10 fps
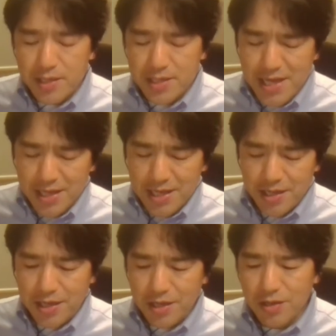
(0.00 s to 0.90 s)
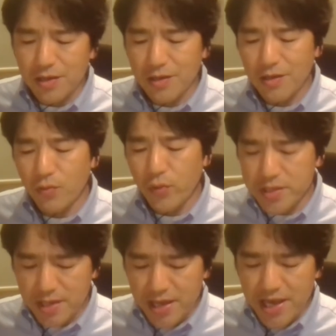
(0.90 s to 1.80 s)
starting
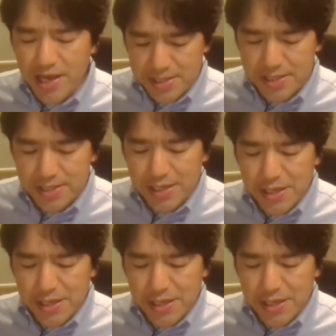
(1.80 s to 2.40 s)
with S.